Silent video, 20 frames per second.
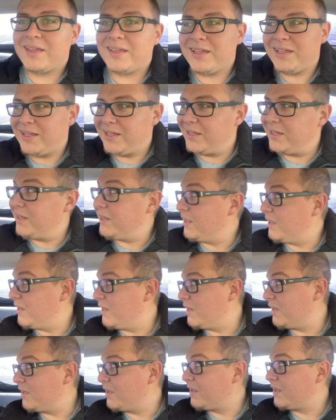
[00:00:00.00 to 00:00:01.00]

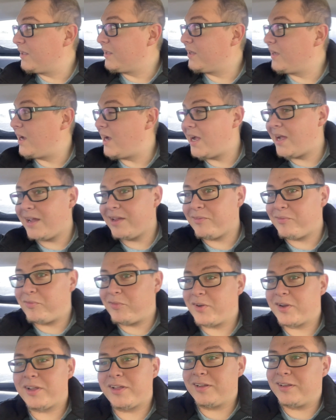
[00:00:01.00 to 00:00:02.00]

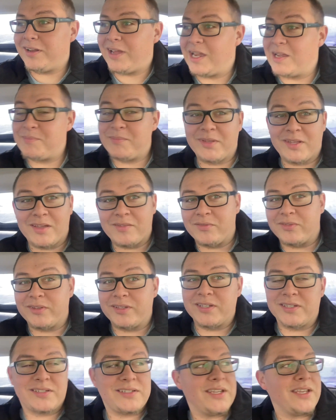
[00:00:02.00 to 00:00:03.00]
And I'm in love with
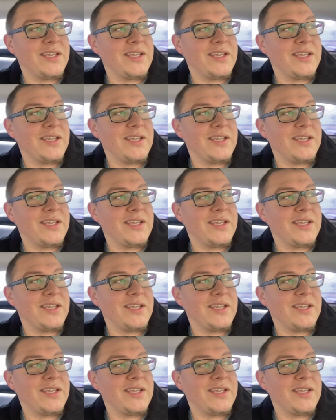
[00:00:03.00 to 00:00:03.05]
this.